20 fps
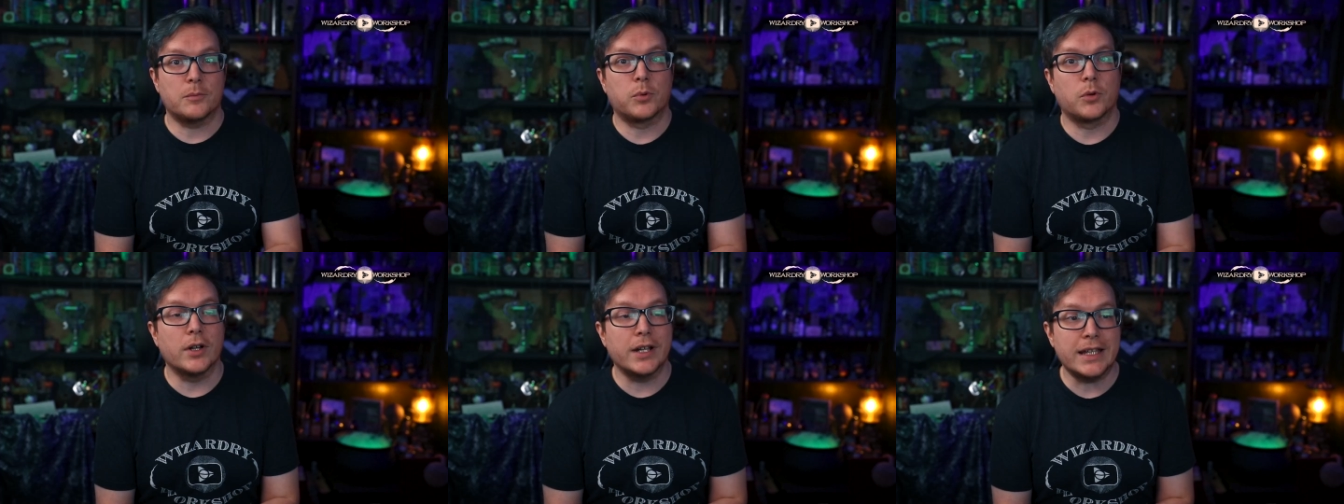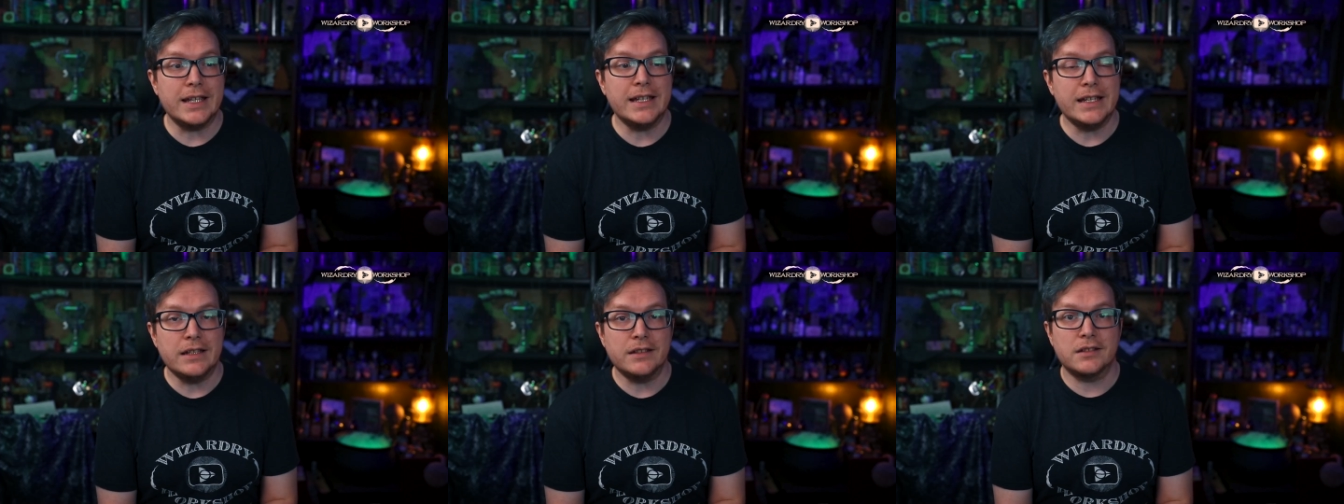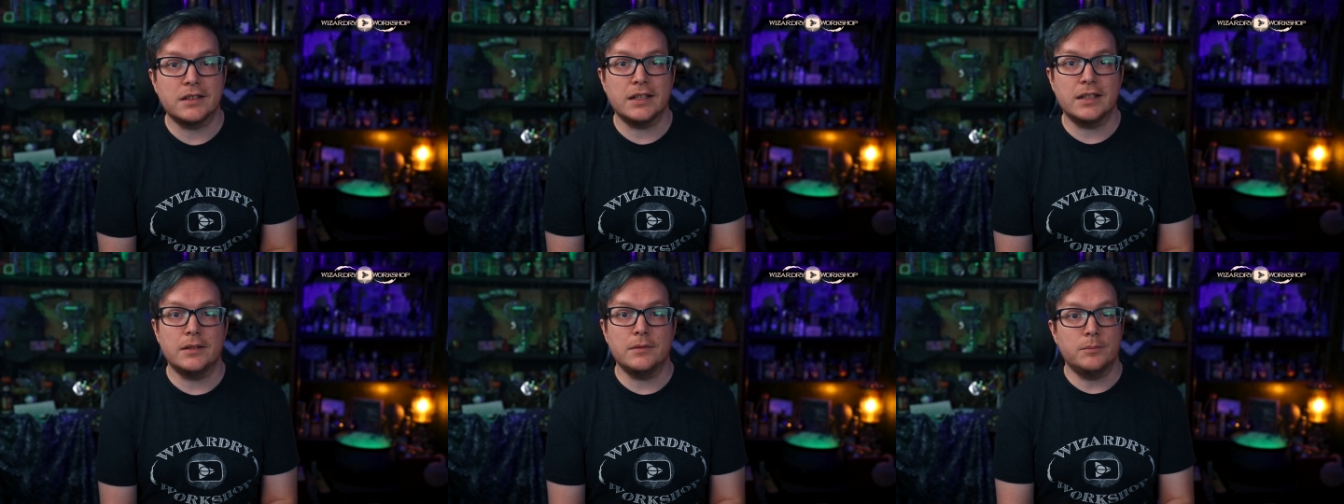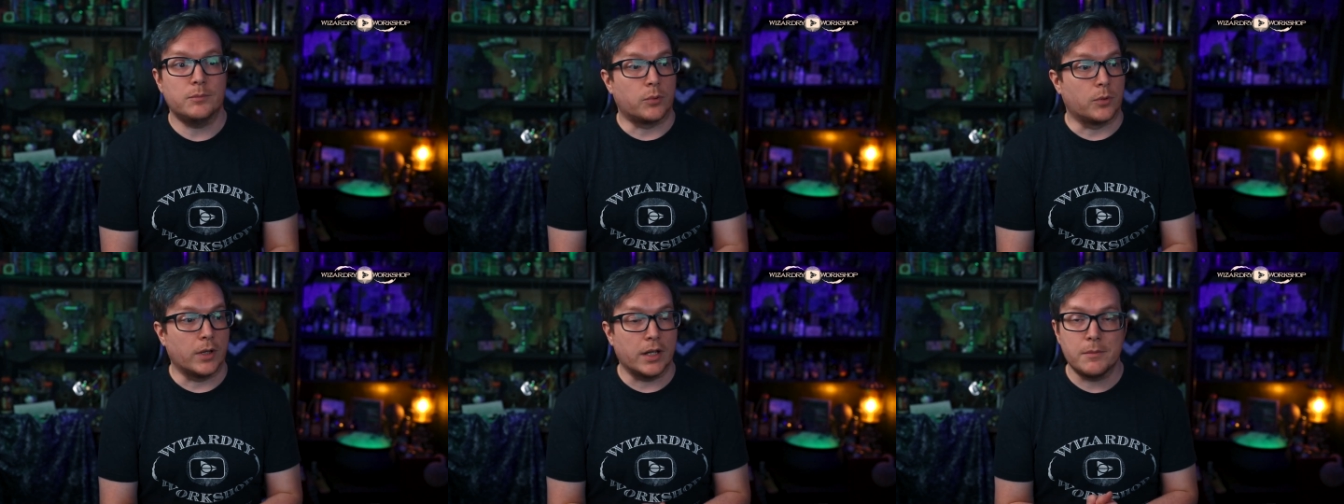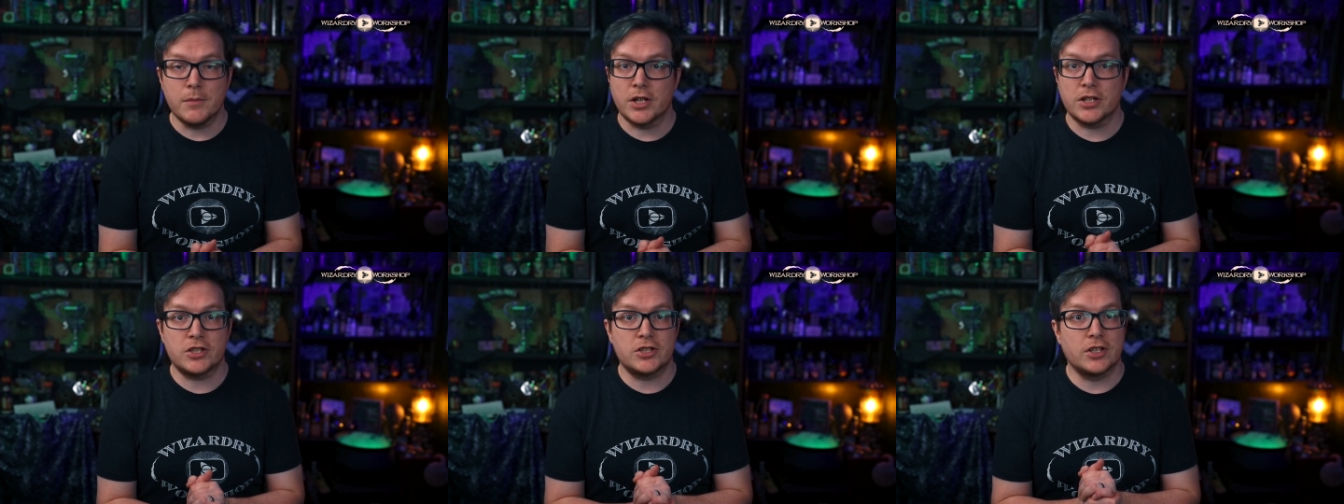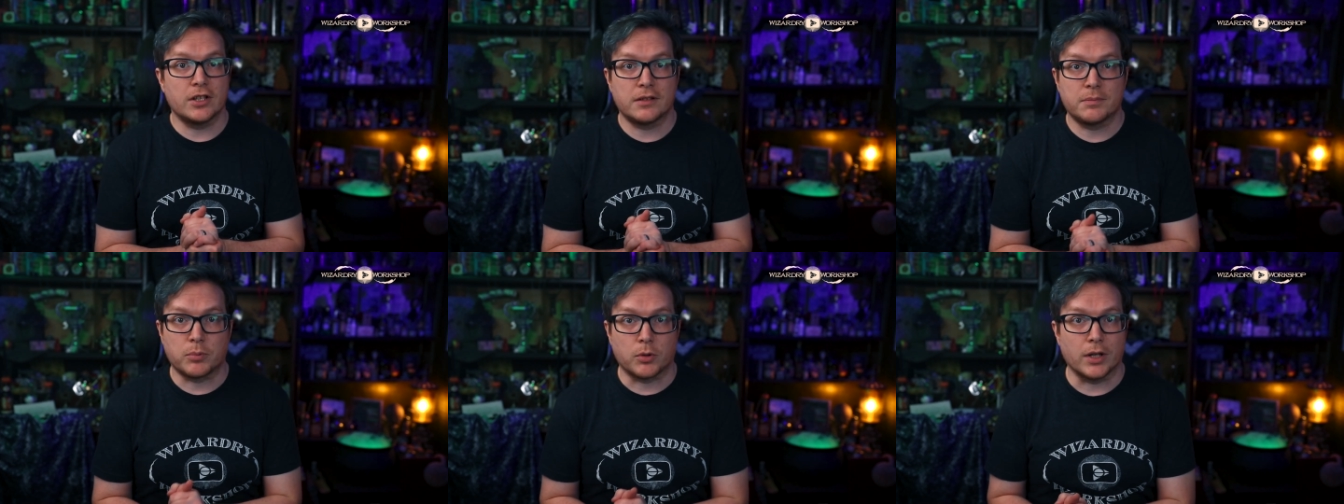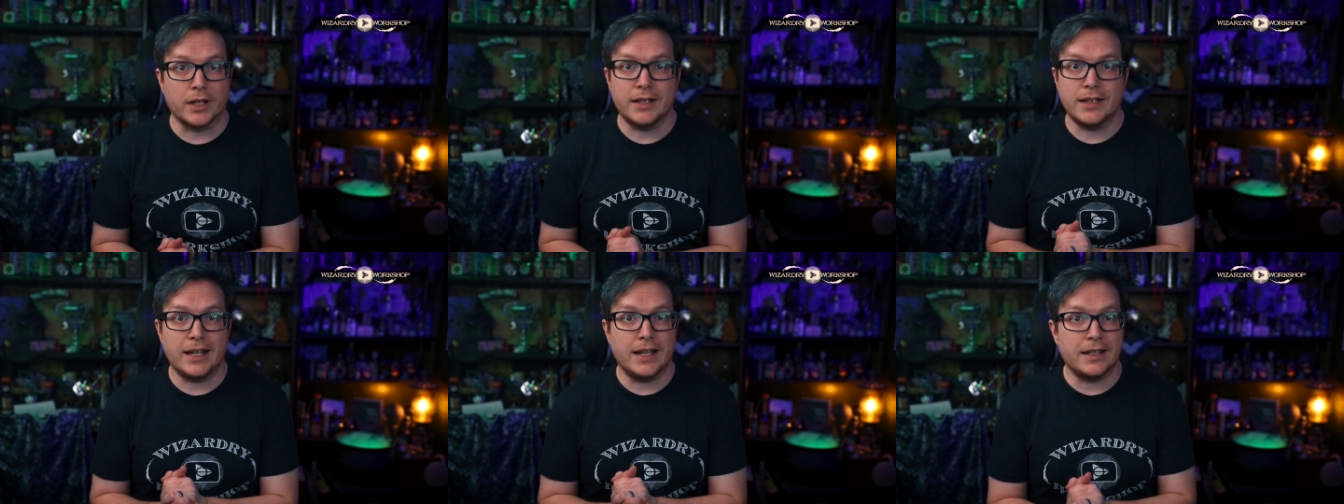Pretty easy, pretty much just
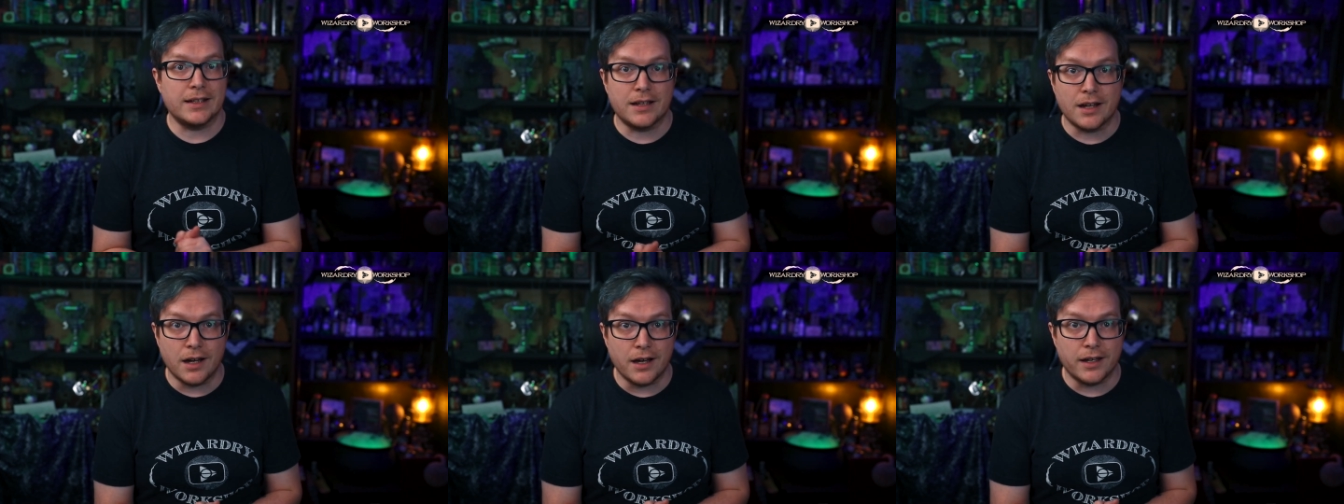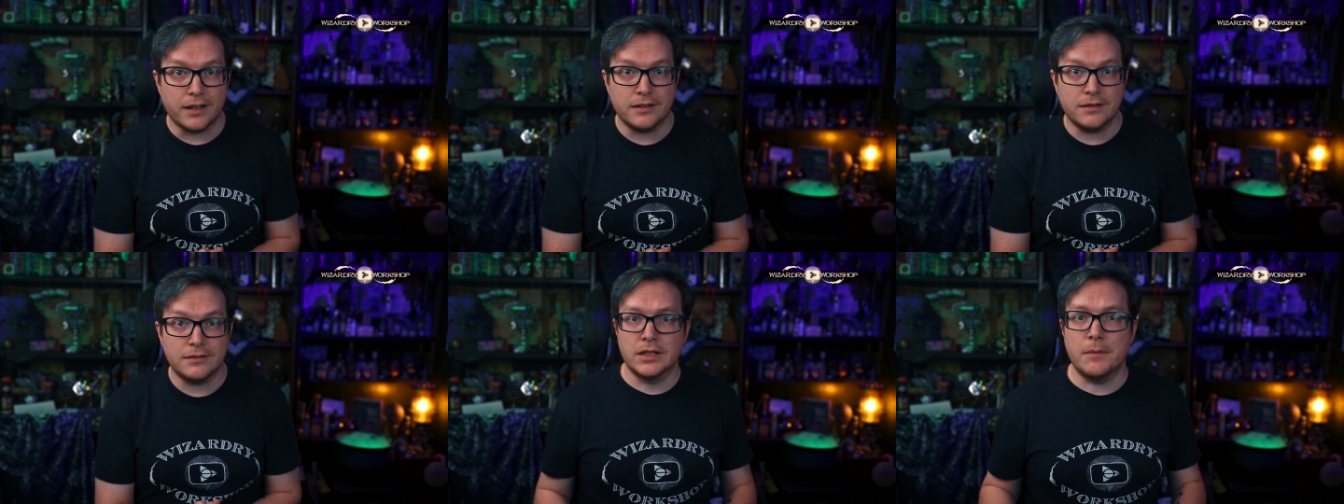print and cut.